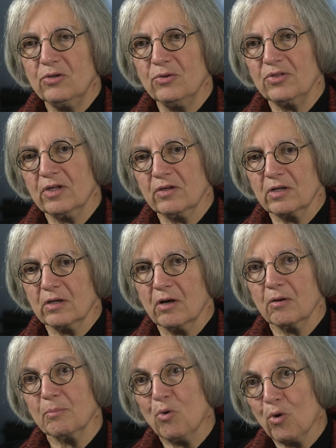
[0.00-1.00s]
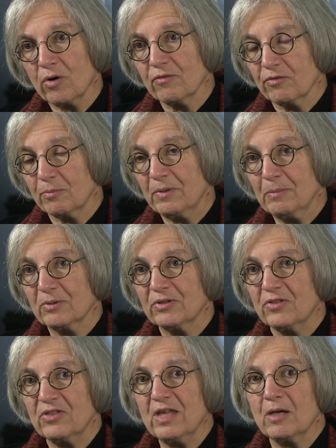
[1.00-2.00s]
do you think are important for people
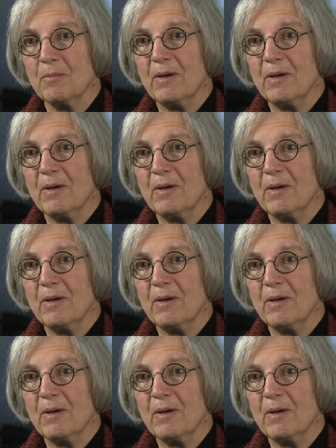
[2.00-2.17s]
to think